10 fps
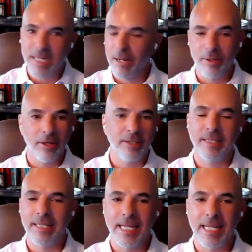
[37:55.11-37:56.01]
I would argue that
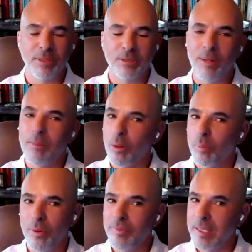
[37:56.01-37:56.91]
engagement's way more
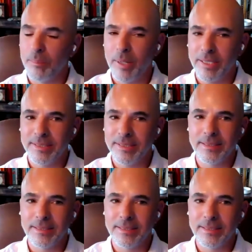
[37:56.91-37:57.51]
important than impressions.